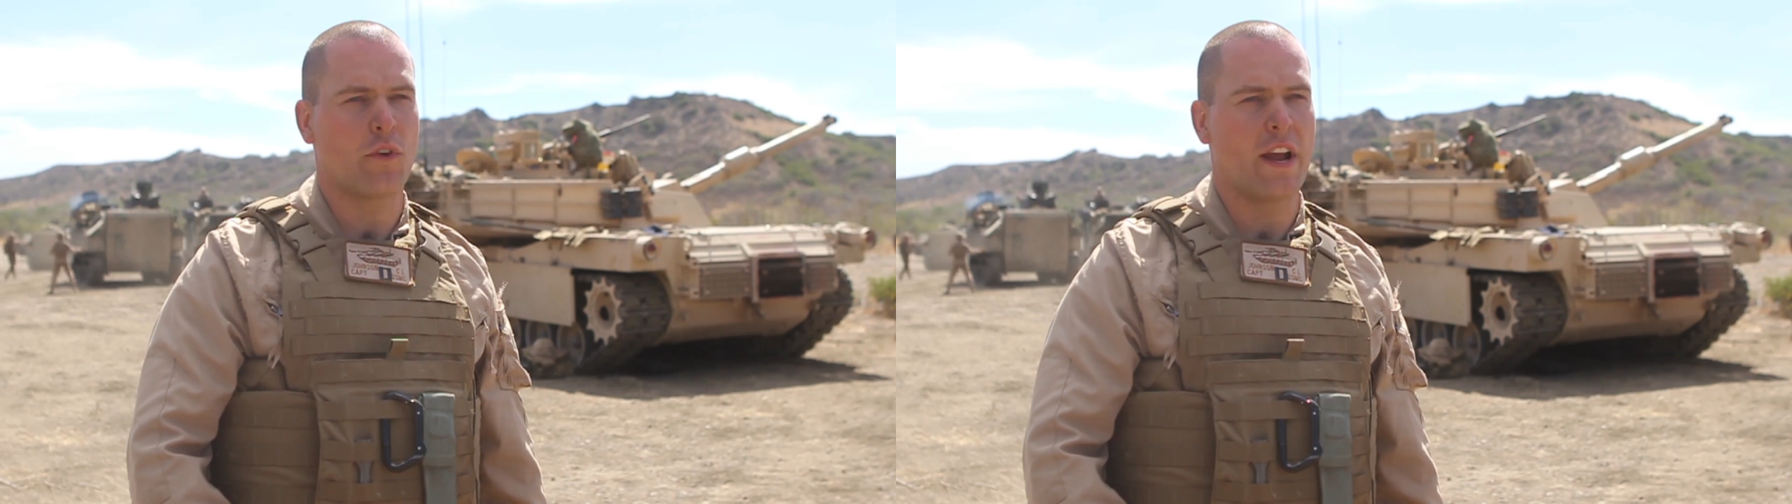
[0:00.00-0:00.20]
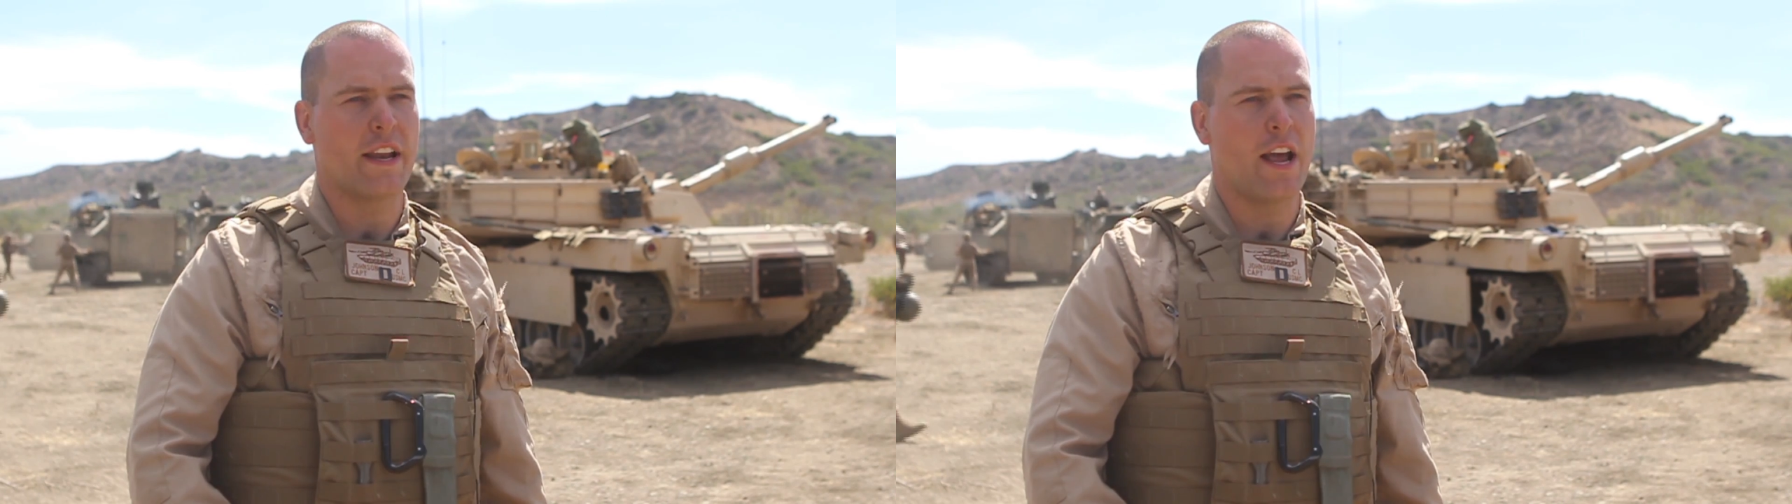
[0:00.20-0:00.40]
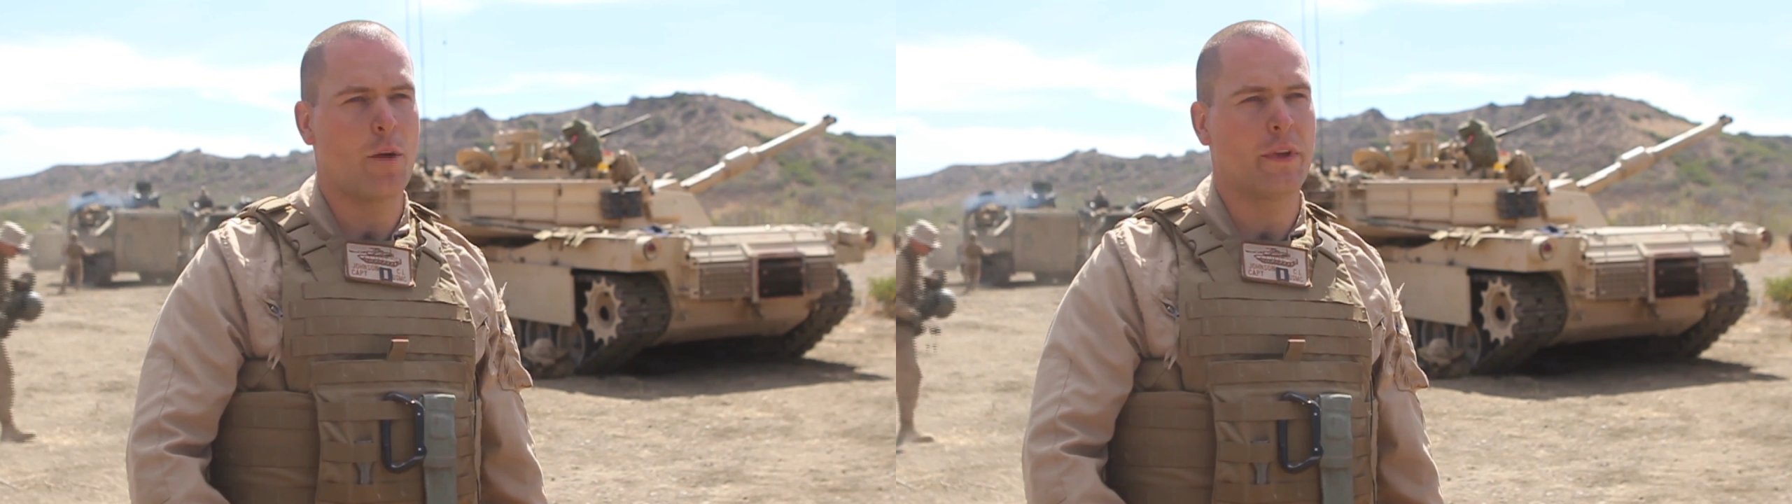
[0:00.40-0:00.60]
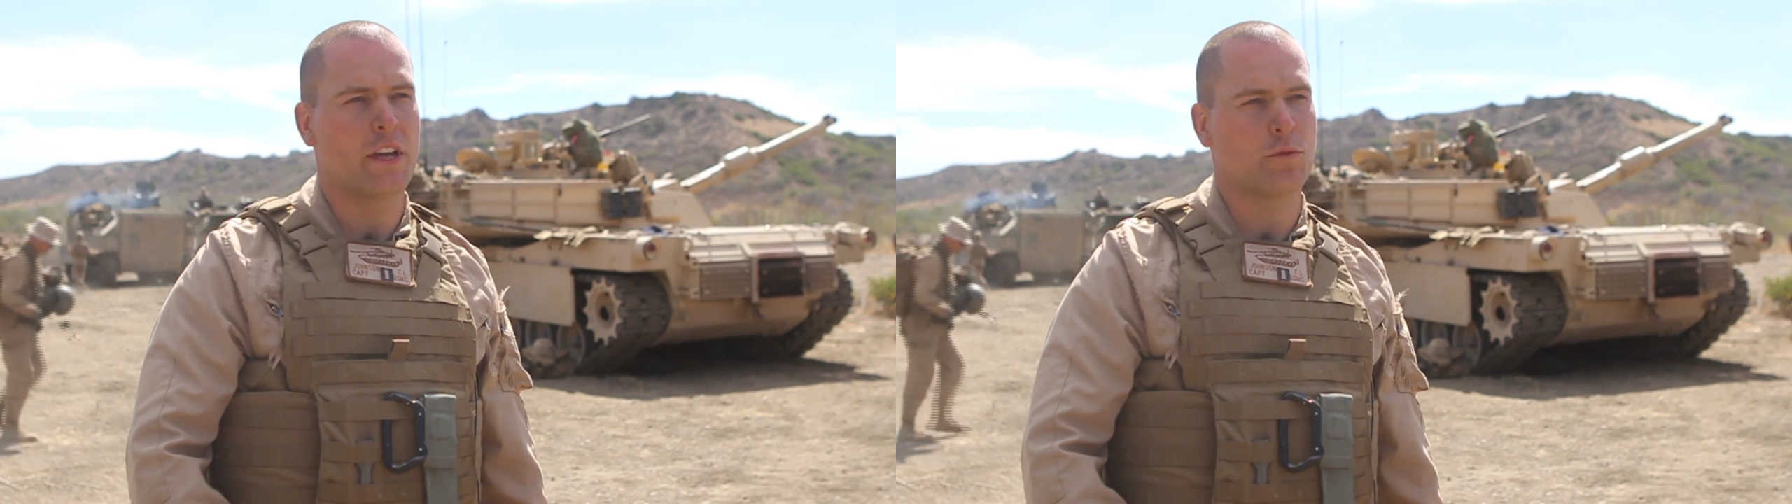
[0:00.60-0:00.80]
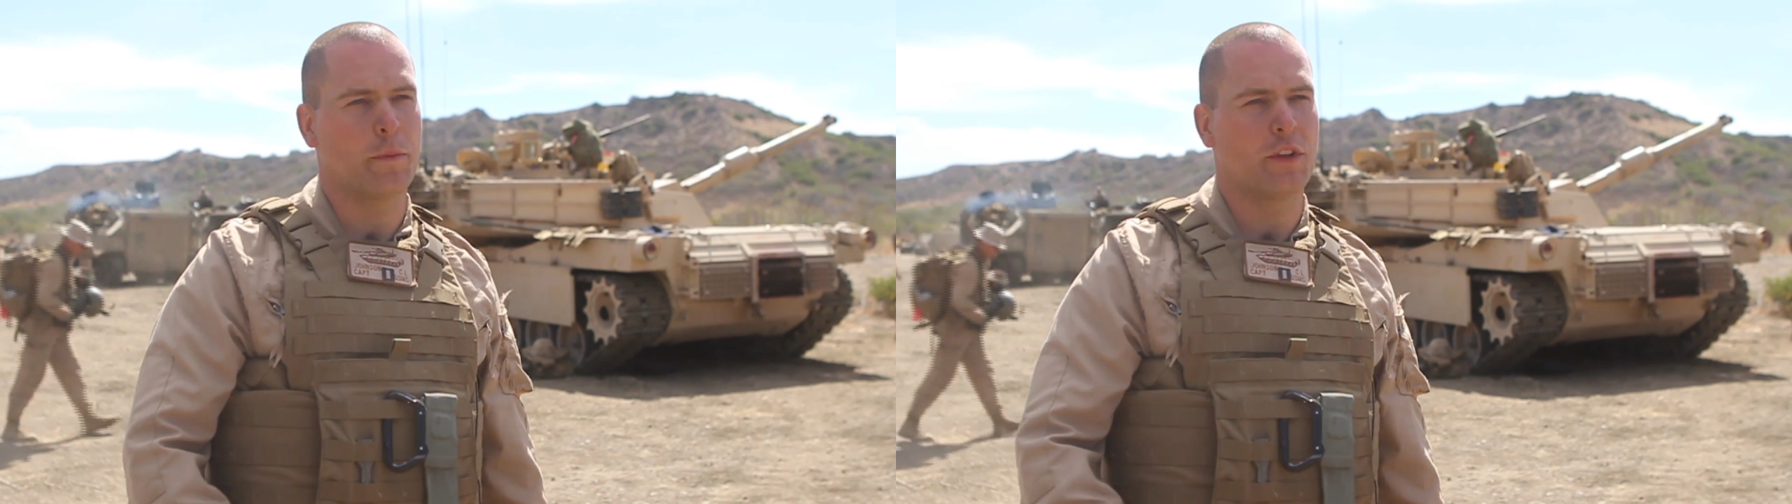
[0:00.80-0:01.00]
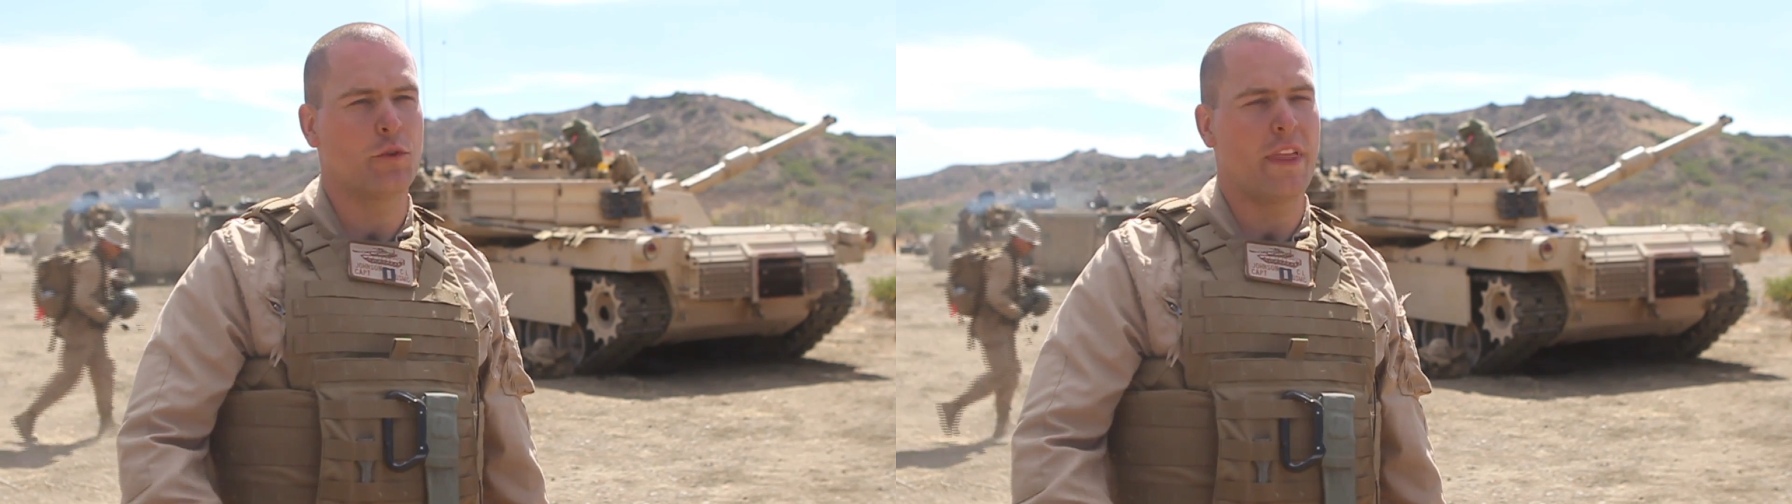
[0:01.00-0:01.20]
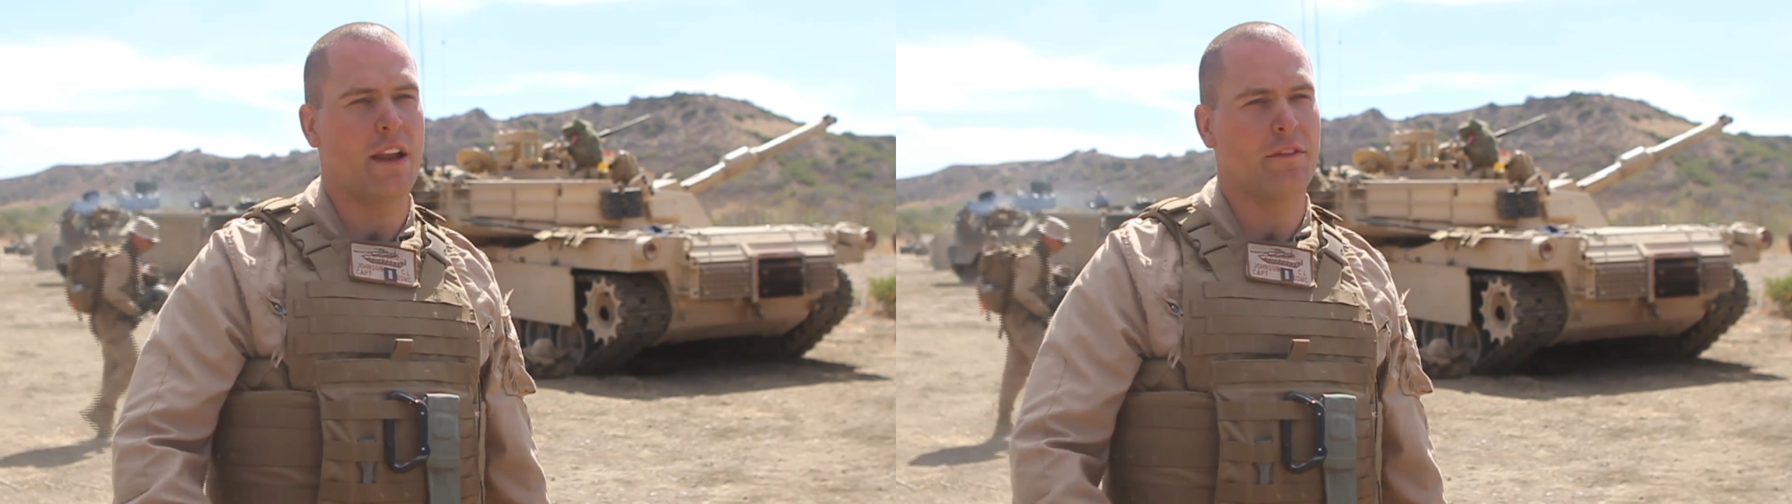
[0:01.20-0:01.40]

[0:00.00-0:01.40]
right now because we'll be doing that